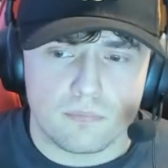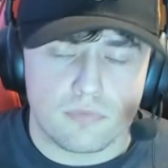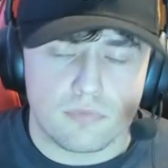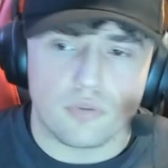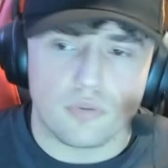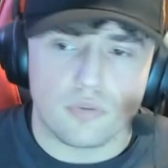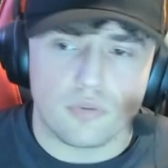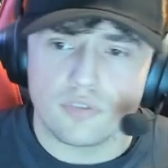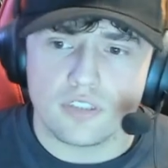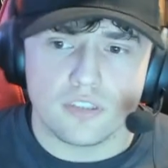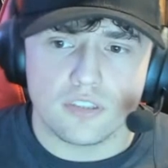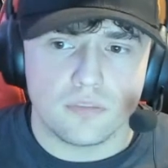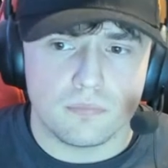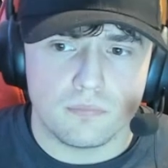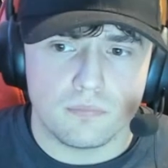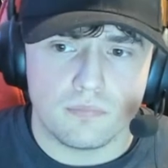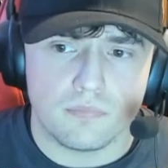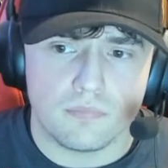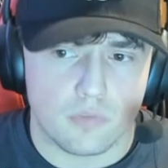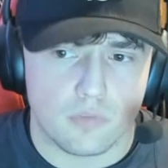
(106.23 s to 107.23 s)
throw
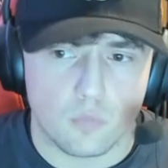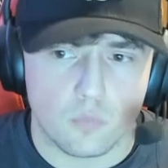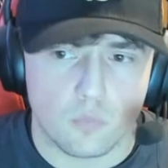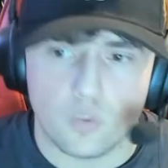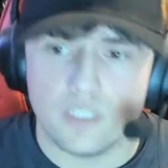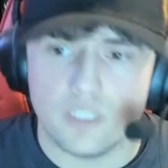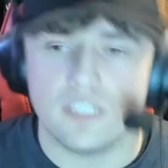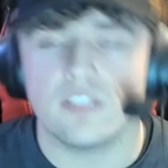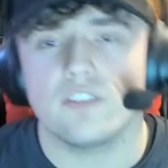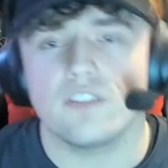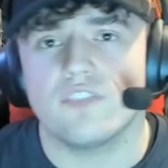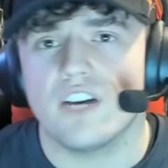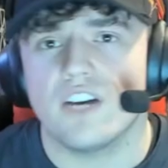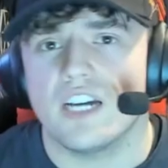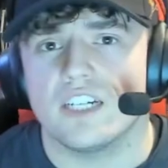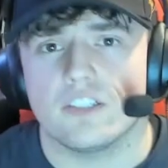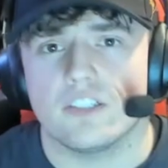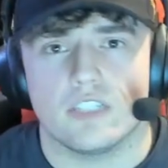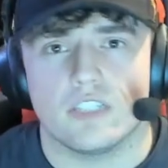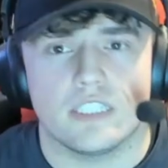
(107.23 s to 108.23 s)
some wood into the
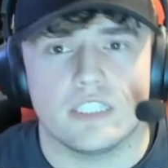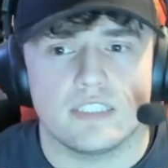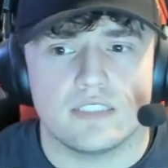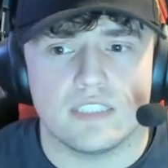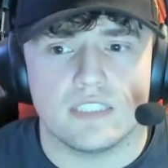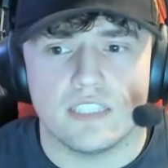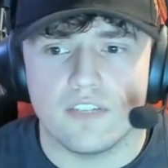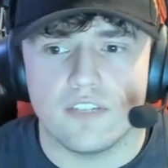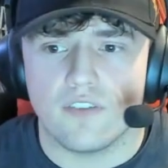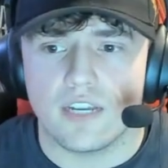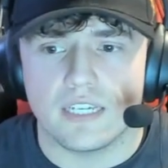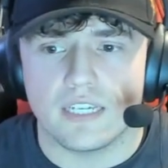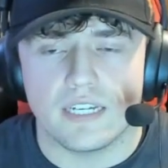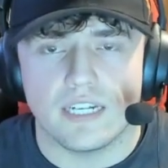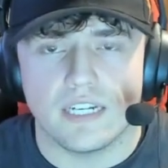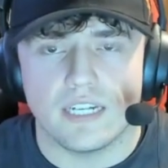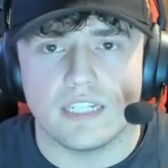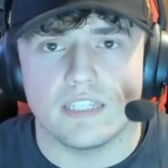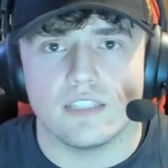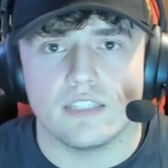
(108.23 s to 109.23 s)
fire and see if I
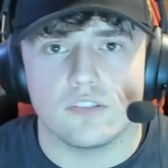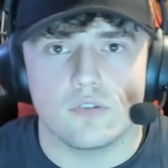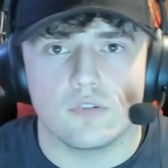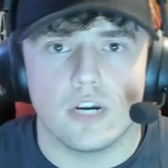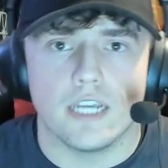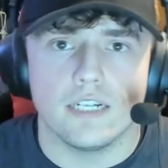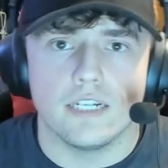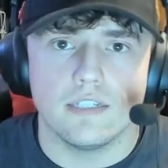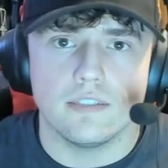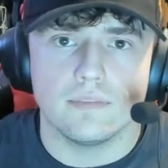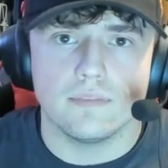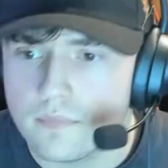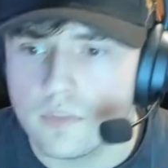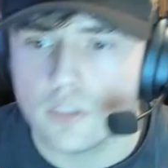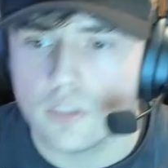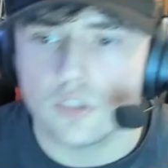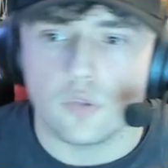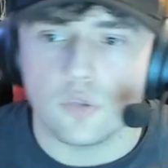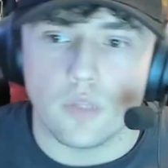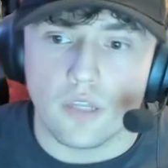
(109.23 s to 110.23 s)
get any of these right.
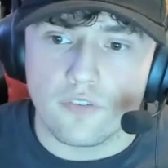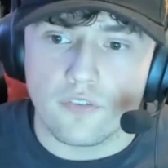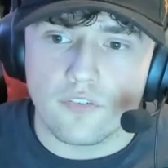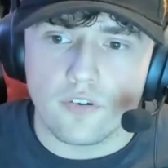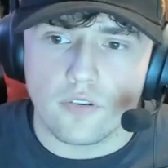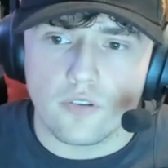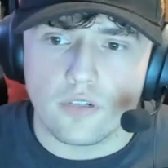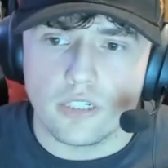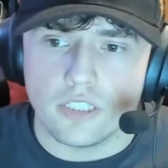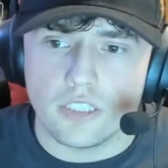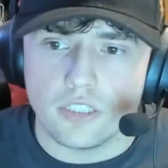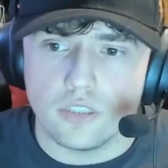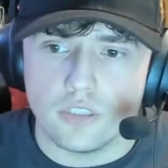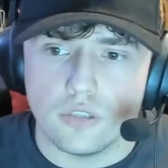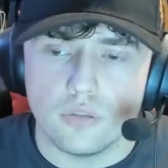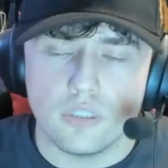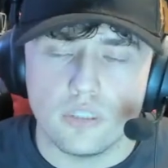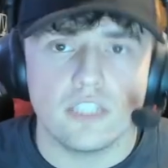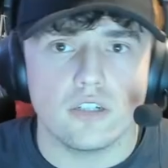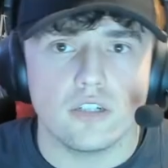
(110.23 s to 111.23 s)
So without further
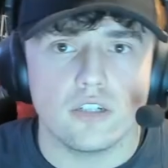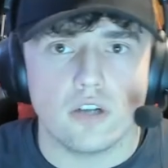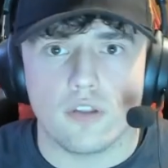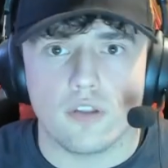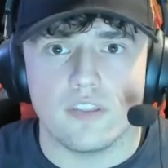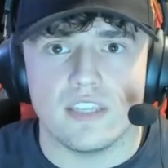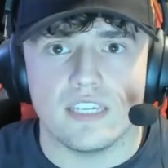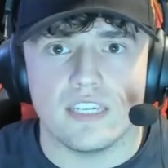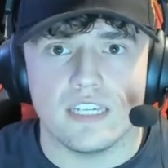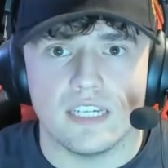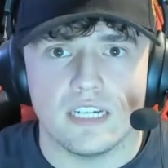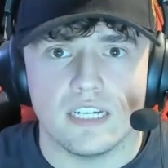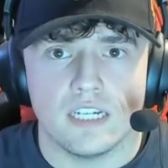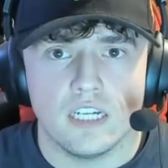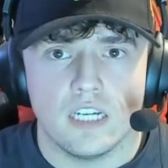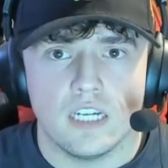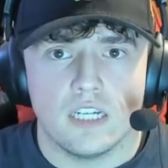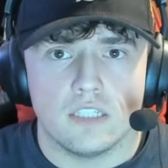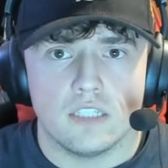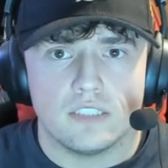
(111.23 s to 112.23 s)
ado, here are the
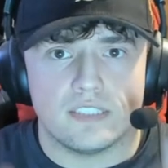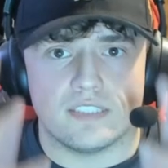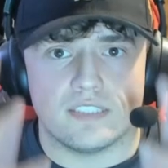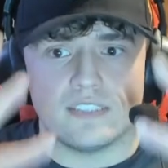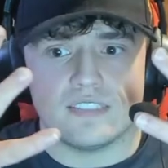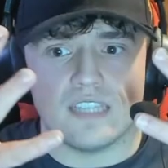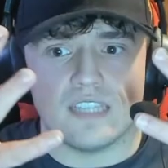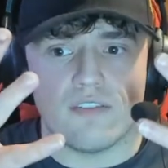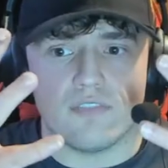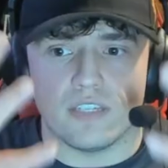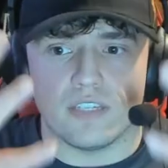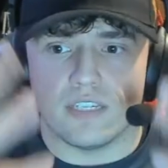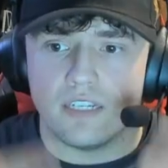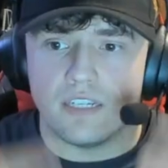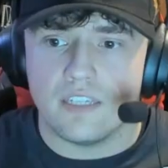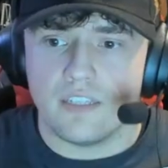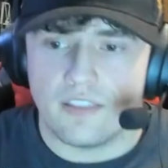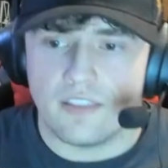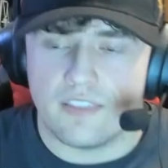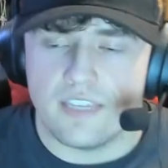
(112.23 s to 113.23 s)
7
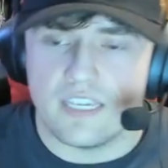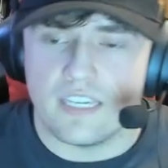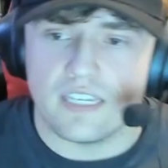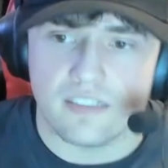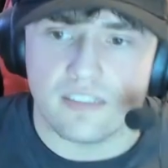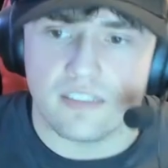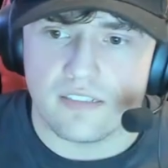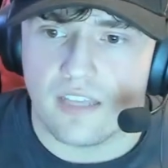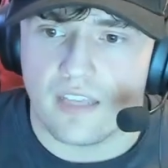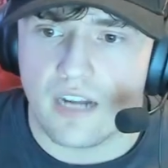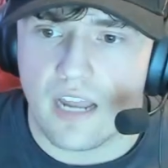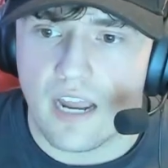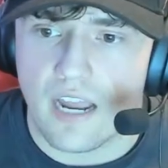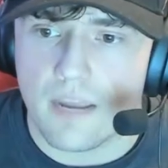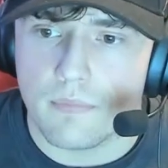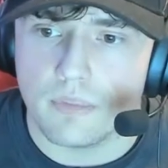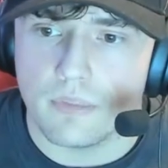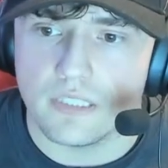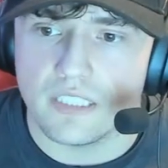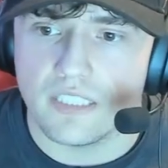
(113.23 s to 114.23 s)
things that
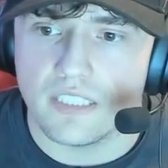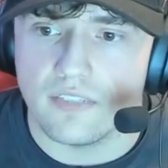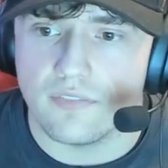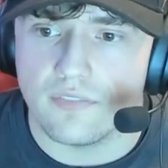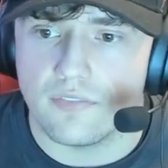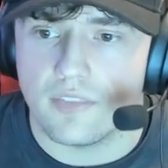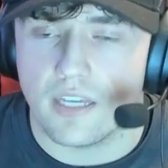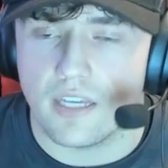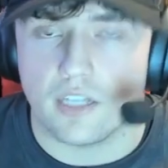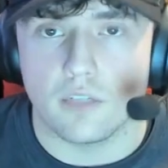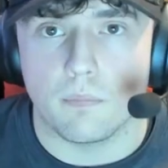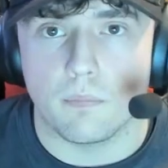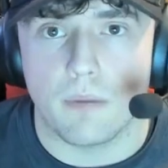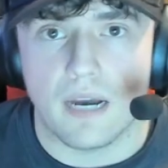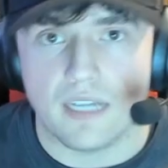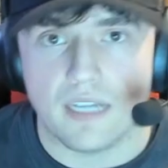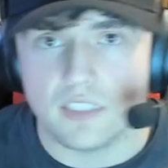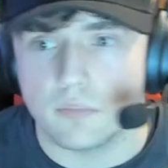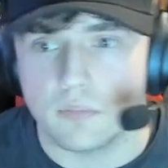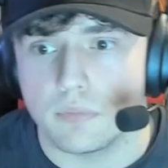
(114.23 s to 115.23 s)
I believe that could
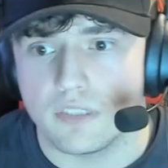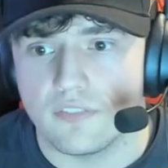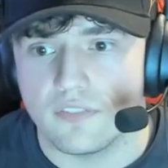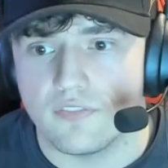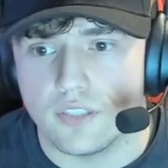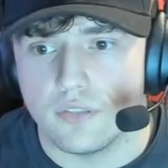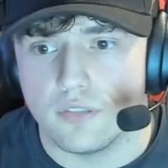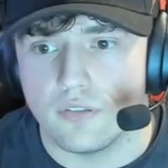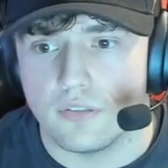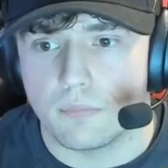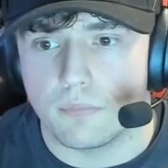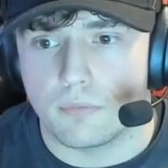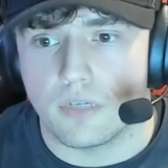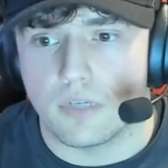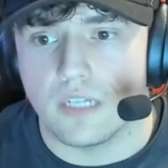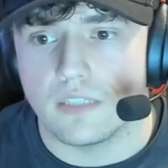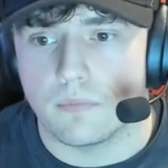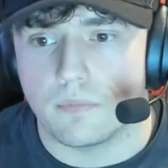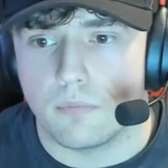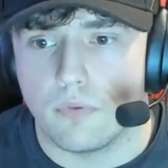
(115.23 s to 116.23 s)
possibly fill the
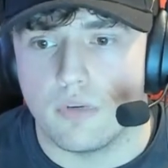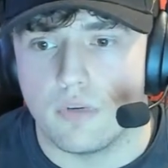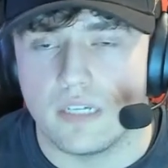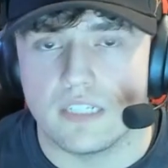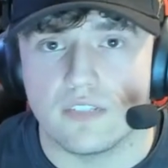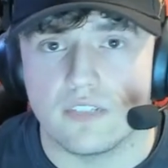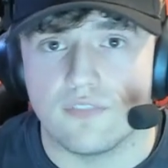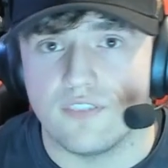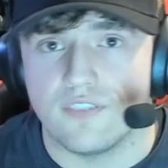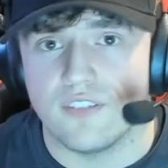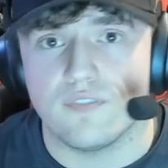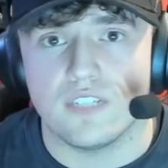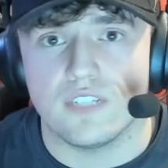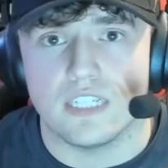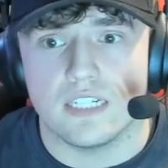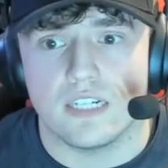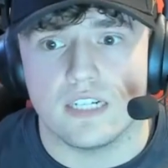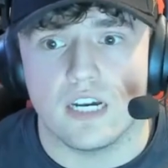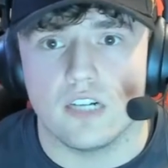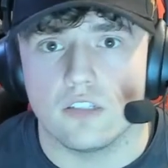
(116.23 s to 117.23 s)
price point of
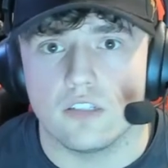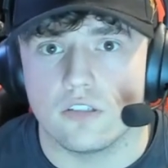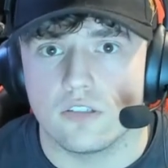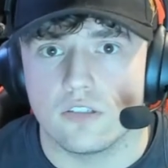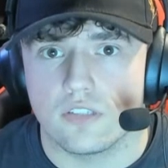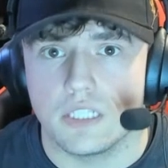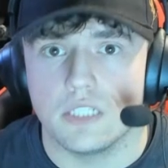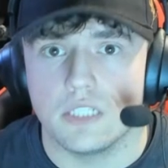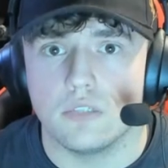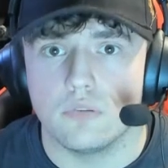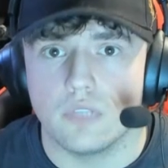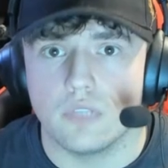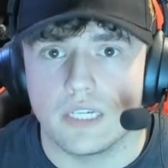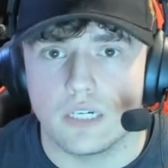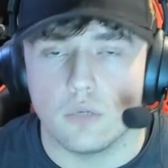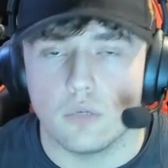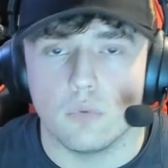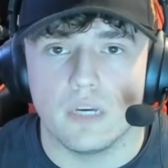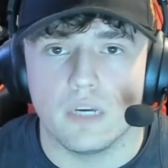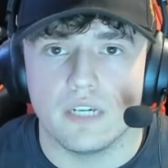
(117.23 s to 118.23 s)
$15 in the new
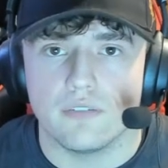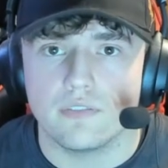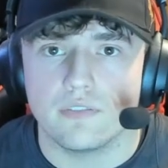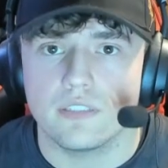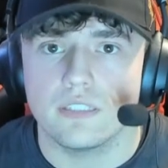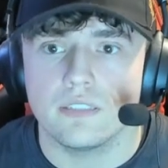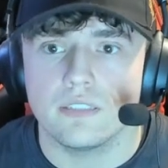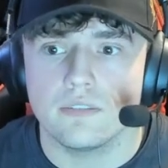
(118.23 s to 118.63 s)
LEGO wave.